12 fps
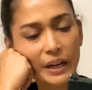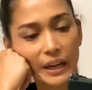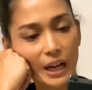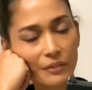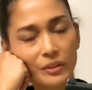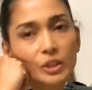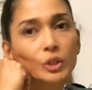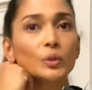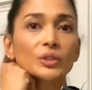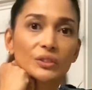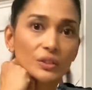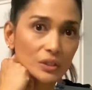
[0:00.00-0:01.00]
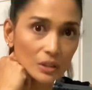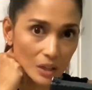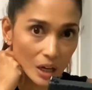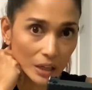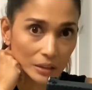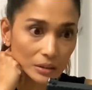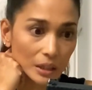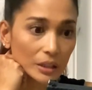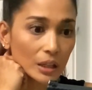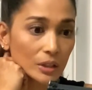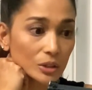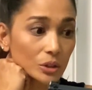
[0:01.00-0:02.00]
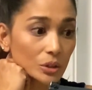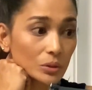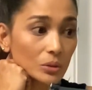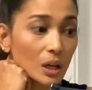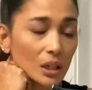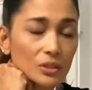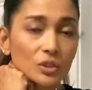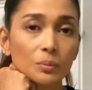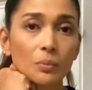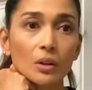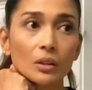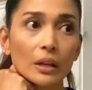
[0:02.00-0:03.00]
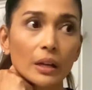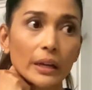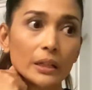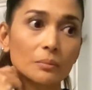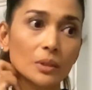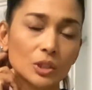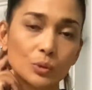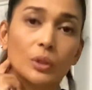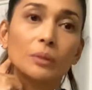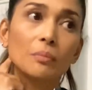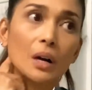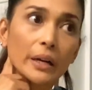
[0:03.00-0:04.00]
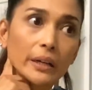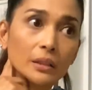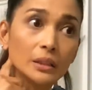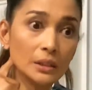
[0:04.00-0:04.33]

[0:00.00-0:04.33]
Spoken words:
haven't used this a lot. I do hunt small animals with my